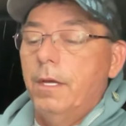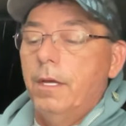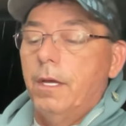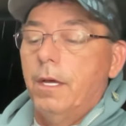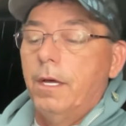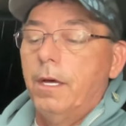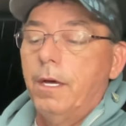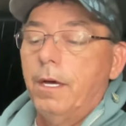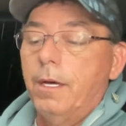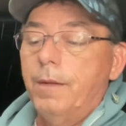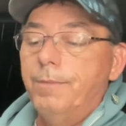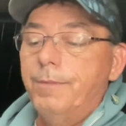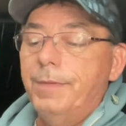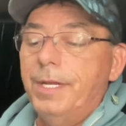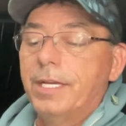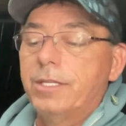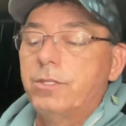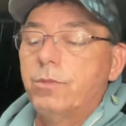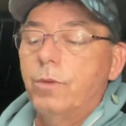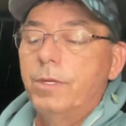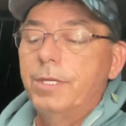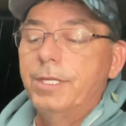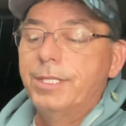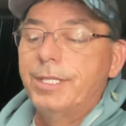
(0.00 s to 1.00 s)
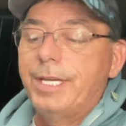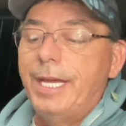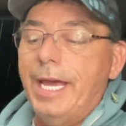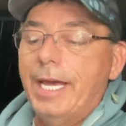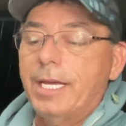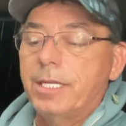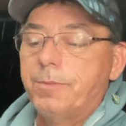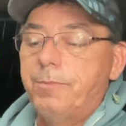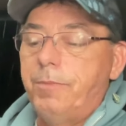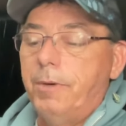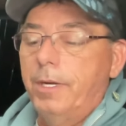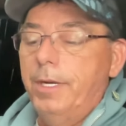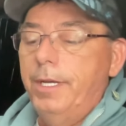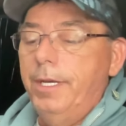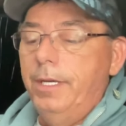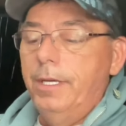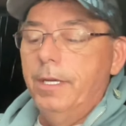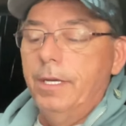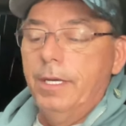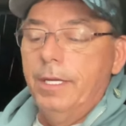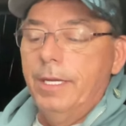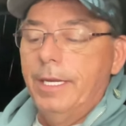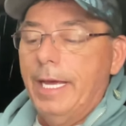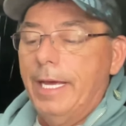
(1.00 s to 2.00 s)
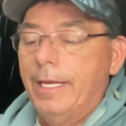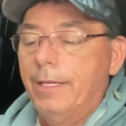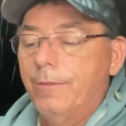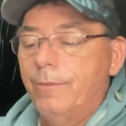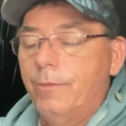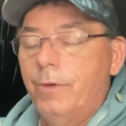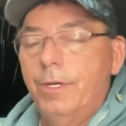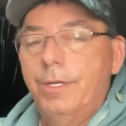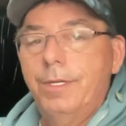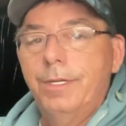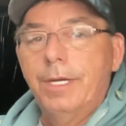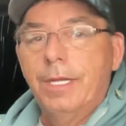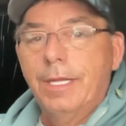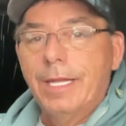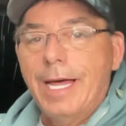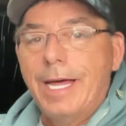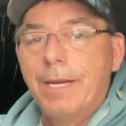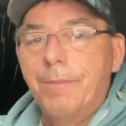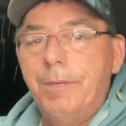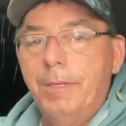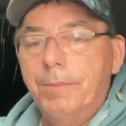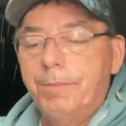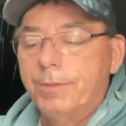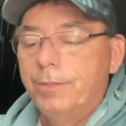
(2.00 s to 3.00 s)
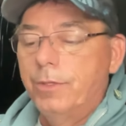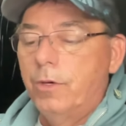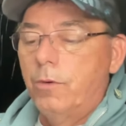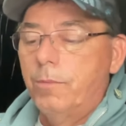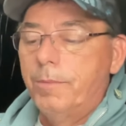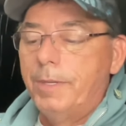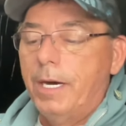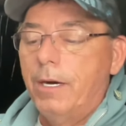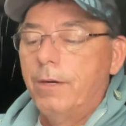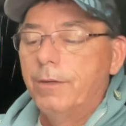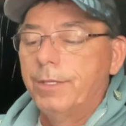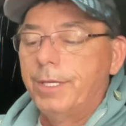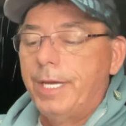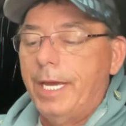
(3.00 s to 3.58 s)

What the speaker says: Next one is Gas Buddy, and that one a lot of people know about.